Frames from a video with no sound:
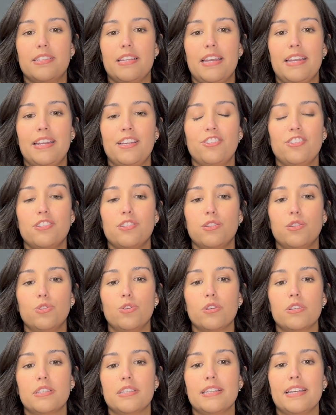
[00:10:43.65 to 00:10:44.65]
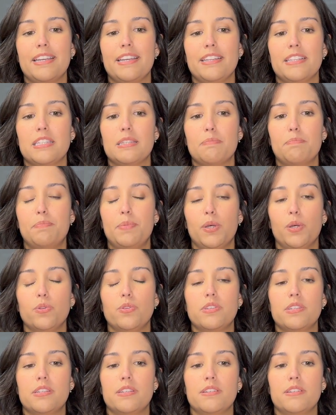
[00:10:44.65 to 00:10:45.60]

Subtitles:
And it just looks like it's built